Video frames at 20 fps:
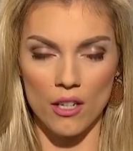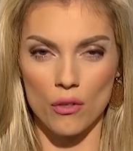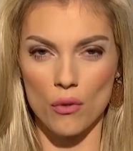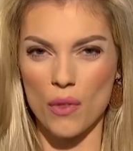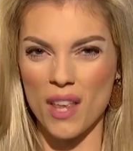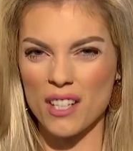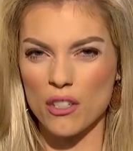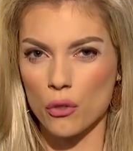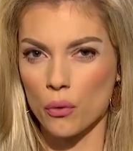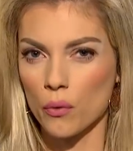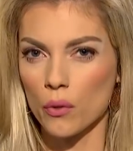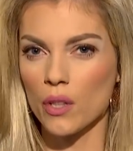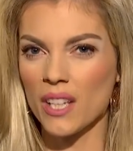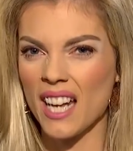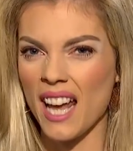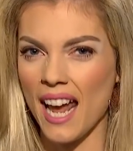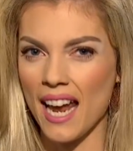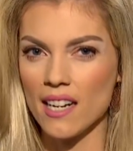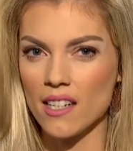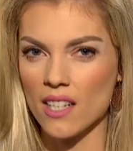Do they
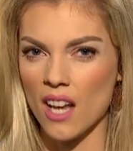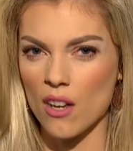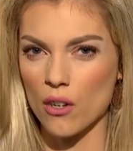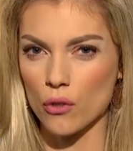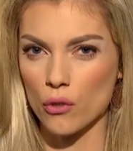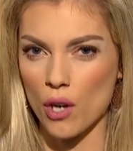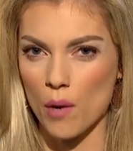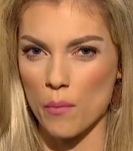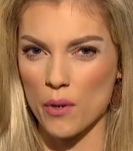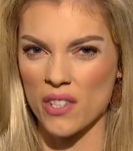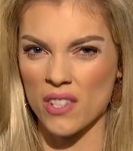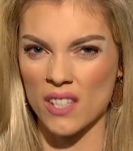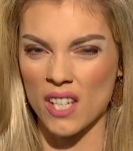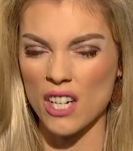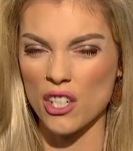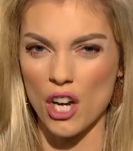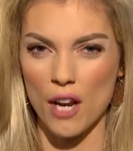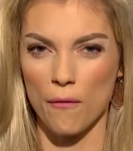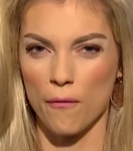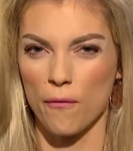truly hate Donald Trump with
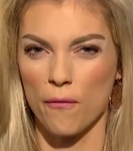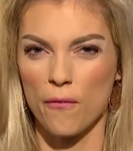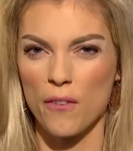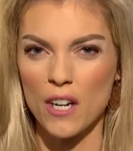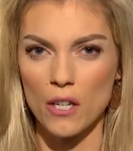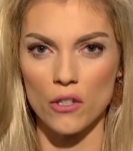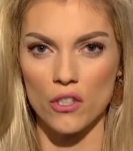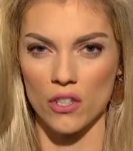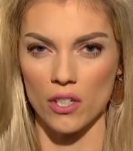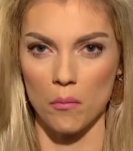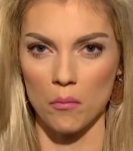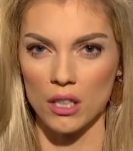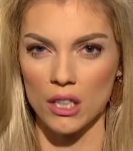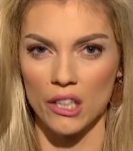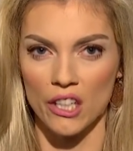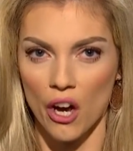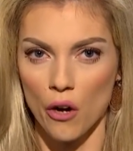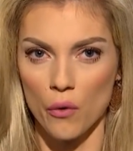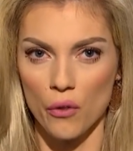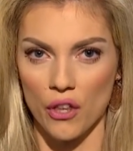such a fearsome
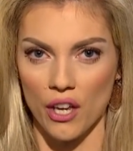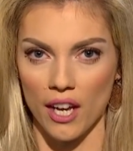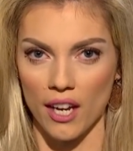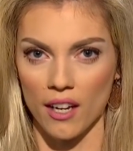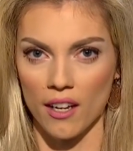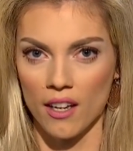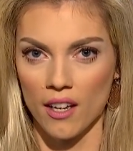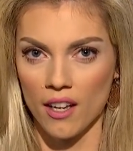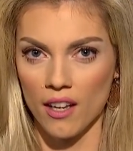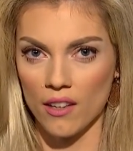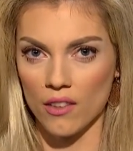loathing